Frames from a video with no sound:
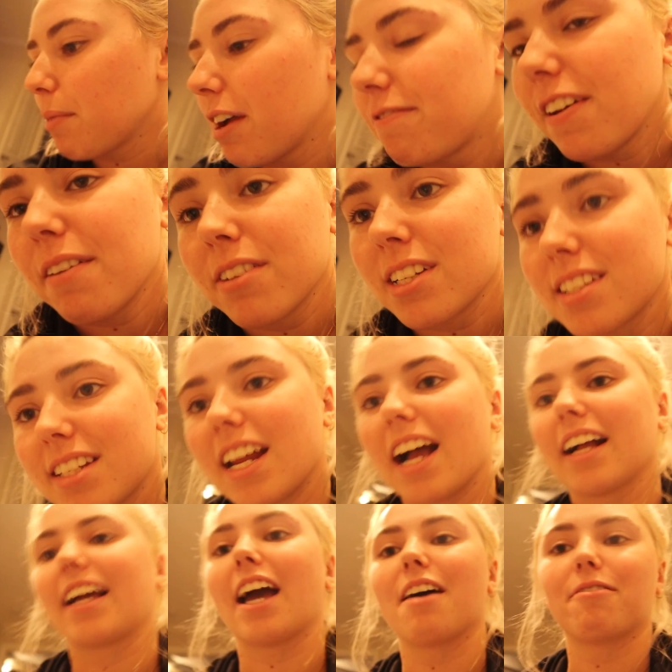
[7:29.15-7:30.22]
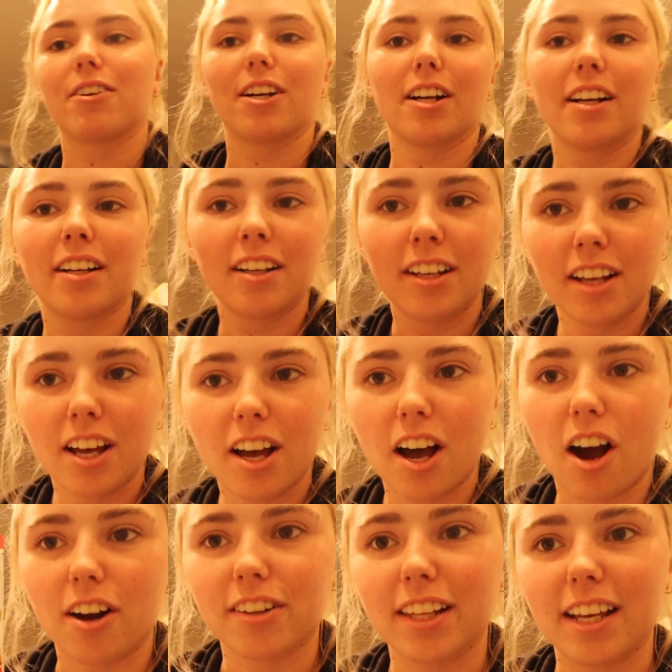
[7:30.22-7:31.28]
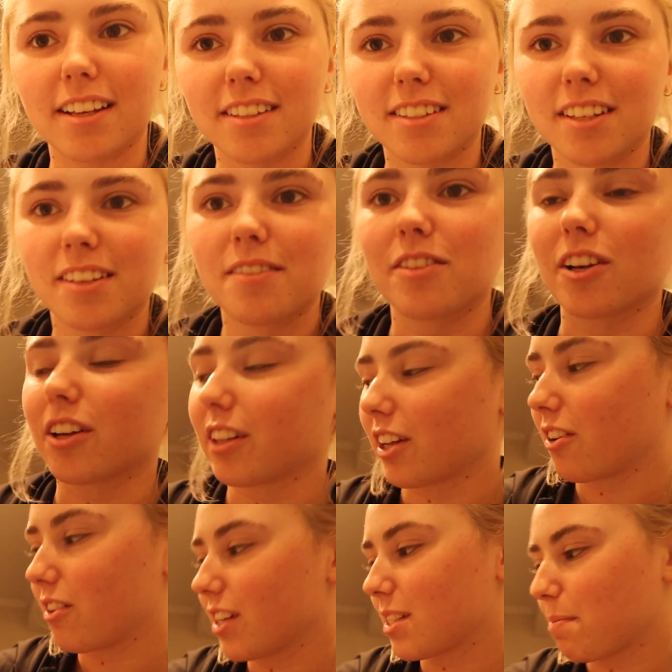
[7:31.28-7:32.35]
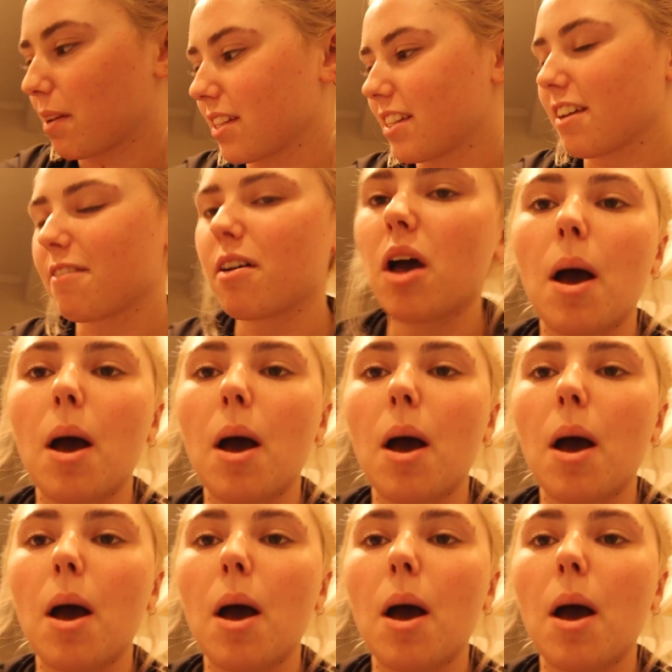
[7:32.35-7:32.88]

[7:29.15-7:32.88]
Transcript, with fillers: My favorite snack ever are these. They're a little expensive,